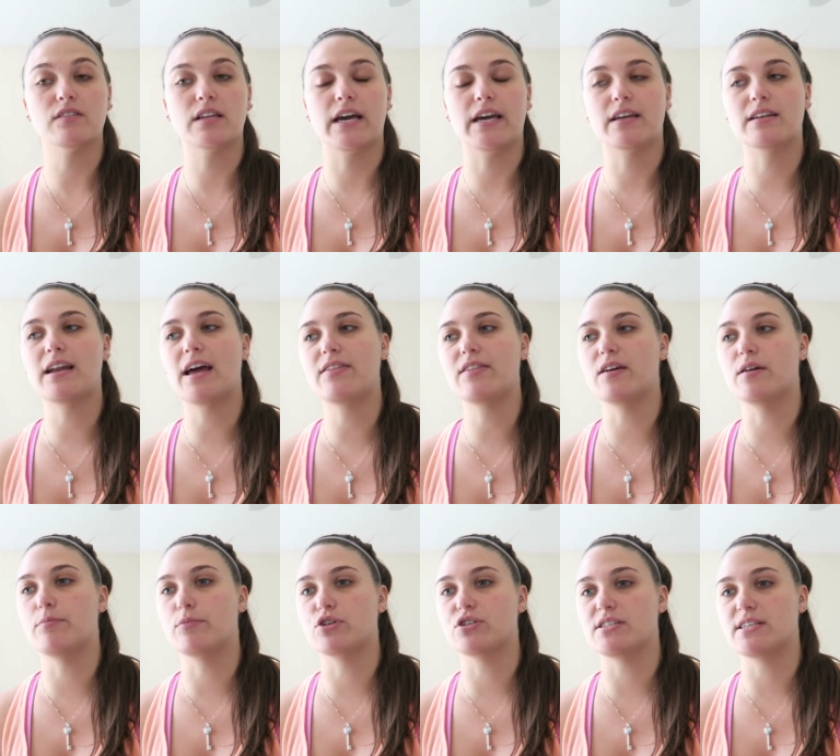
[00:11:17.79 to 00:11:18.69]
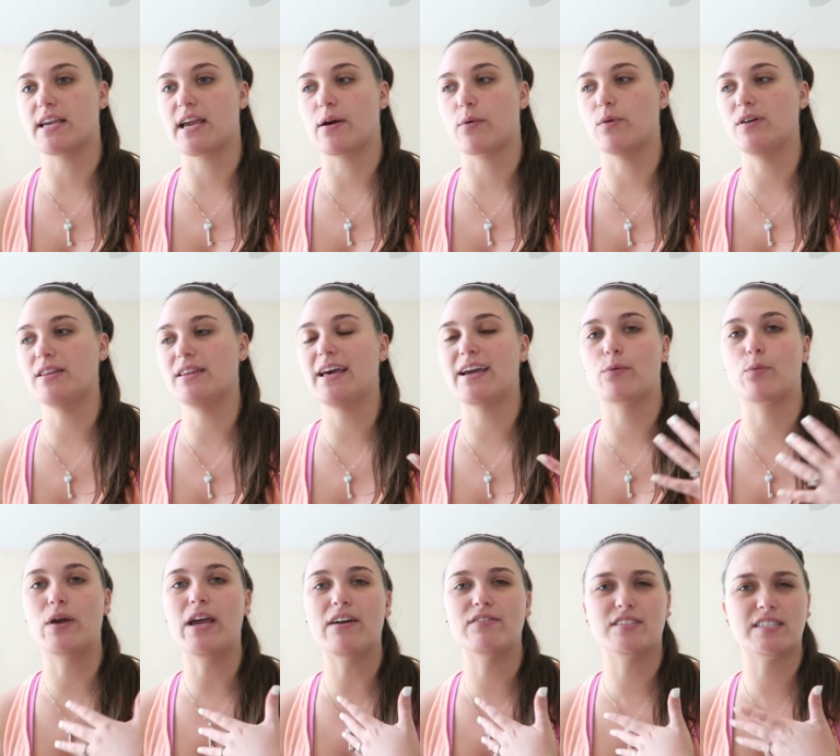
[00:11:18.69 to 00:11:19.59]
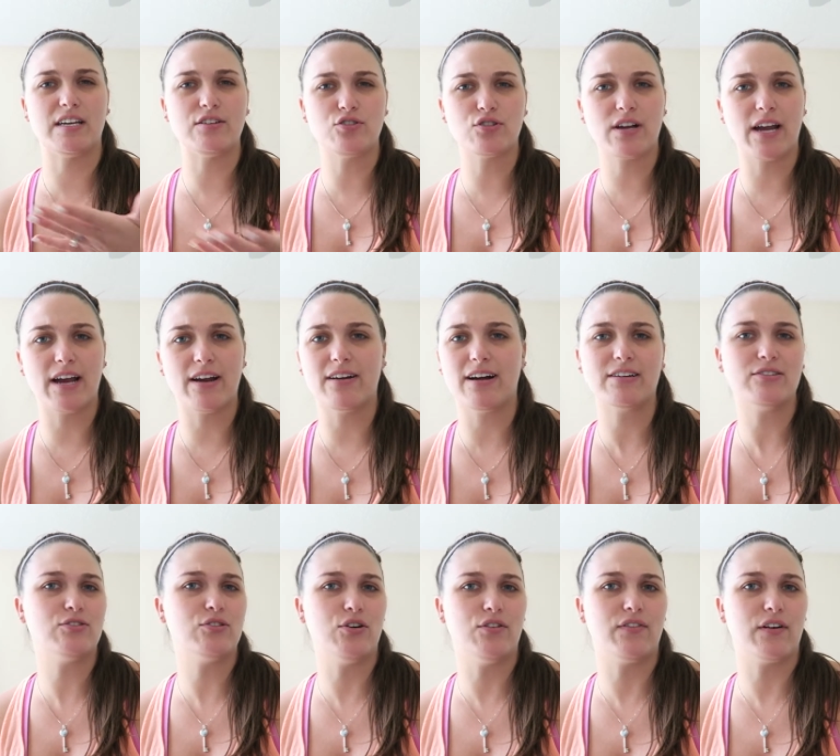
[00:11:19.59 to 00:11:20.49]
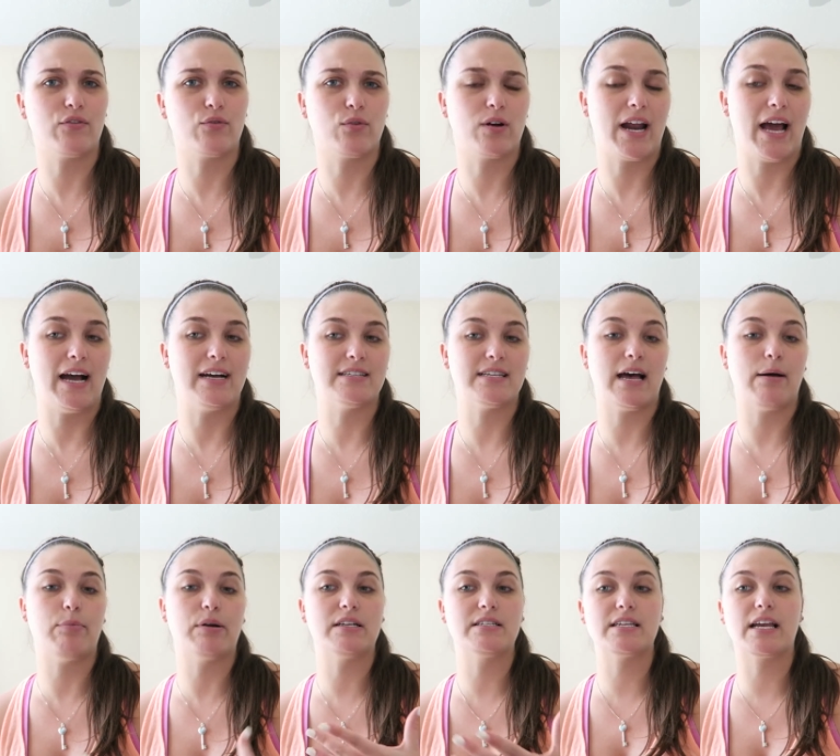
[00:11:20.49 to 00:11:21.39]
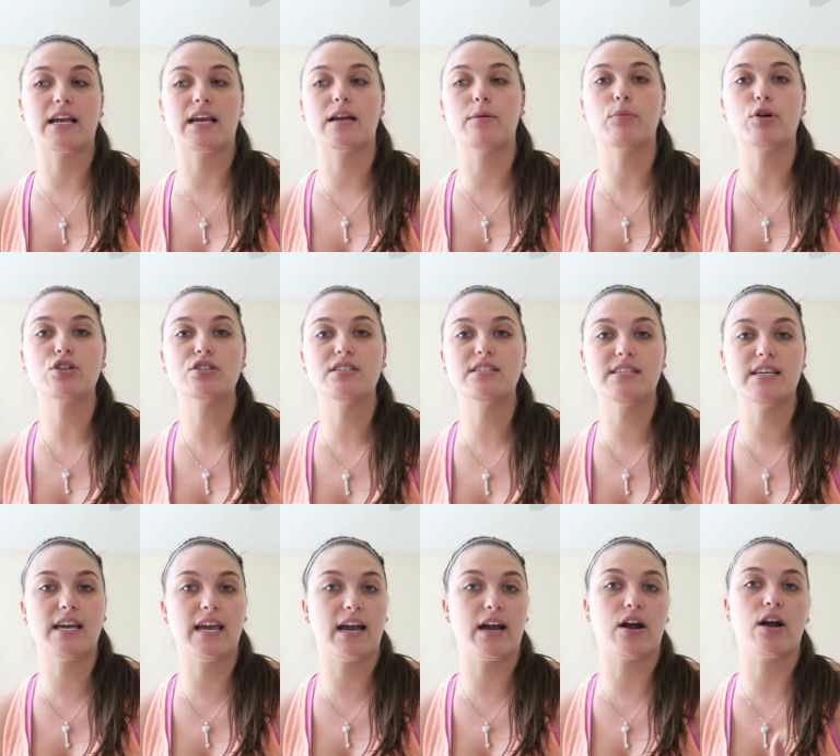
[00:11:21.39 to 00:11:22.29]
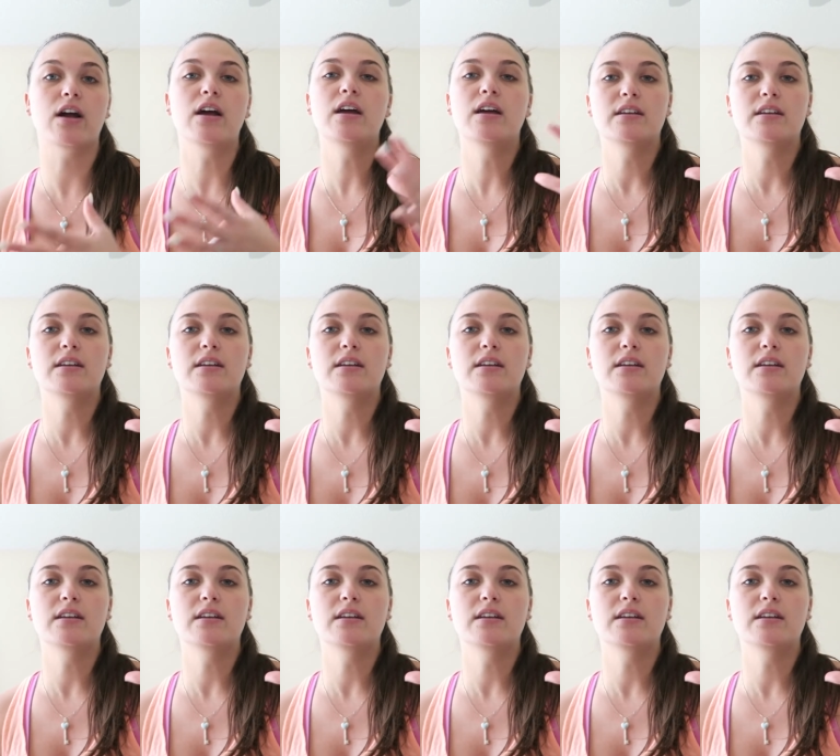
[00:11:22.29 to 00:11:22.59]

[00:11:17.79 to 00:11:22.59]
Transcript: like not the emergency care, what, like we have Centricare, I don't know if everyone has that, but it's like an emergency care,